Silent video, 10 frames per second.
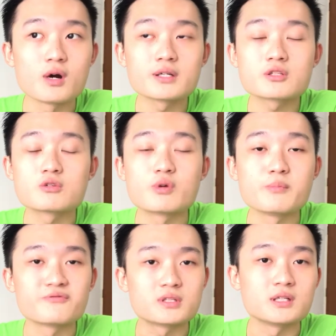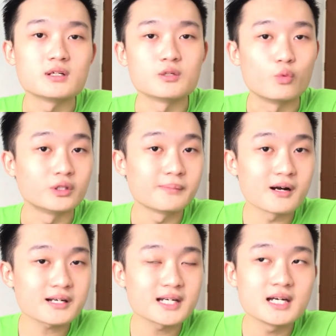want to remove the
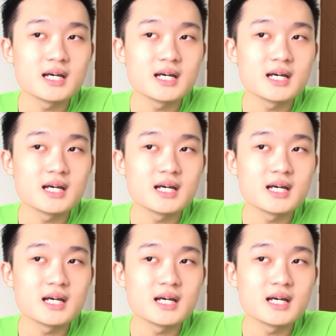watermark